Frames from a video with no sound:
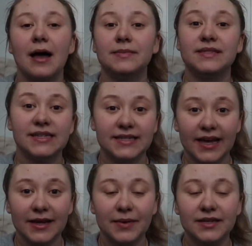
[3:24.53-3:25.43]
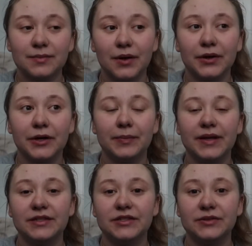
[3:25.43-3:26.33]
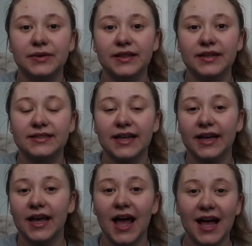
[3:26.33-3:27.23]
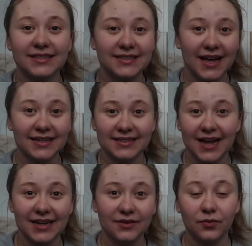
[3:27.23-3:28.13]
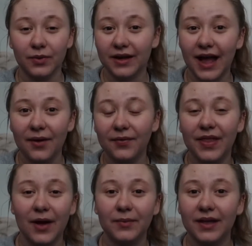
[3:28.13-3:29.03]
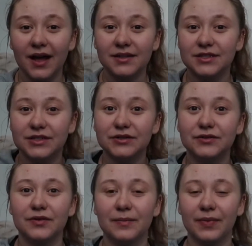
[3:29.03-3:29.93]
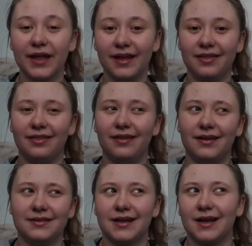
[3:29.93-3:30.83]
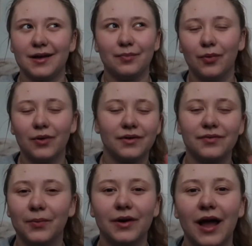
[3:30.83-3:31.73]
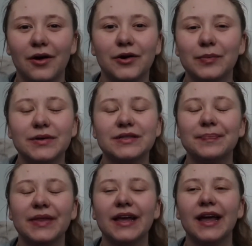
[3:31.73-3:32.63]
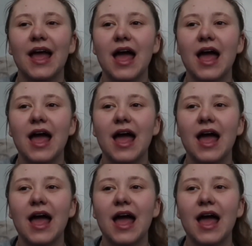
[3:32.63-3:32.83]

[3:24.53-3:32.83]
Today my small group is doing this like assigned kind of workout that we got to do from like the exec board of the workout group or something.